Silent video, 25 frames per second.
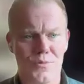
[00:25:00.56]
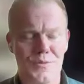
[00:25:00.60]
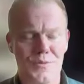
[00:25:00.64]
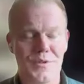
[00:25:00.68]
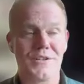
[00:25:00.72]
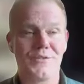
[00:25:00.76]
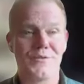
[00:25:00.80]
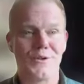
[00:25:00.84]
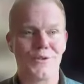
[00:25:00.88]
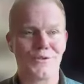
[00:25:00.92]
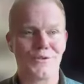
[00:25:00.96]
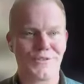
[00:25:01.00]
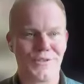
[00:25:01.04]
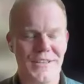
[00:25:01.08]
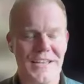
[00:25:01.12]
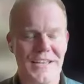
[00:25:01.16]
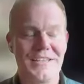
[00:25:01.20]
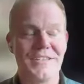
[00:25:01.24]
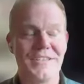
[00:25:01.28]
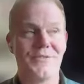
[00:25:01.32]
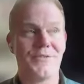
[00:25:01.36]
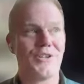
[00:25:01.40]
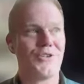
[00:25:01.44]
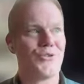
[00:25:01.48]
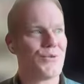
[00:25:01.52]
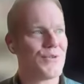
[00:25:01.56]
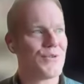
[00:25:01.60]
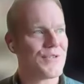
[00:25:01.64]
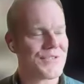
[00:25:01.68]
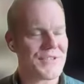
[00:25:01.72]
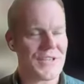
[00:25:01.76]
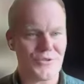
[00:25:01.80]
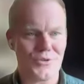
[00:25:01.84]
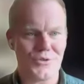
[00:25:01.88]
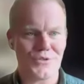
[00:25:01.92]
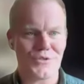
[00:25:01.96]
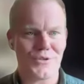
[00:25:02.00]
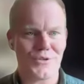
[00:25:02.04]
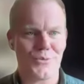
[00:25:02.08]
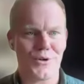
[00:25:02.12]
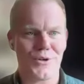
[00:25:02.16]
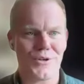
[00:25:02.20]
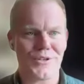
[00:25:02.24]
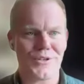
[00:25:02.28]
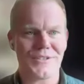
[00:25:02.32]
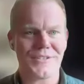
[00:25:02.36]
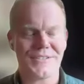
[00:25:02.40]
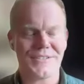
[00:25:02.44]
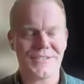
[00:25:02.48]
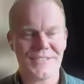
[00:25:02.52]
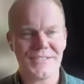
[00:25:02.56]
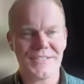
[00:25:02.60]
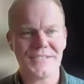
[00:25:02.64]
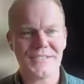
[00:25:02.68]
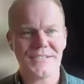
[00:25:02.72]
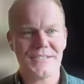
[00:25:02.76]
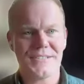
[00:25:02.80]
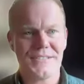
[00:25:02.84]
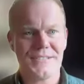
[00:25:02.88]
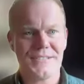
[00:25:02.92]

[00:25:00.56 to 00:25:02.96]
all of the individuals that used to work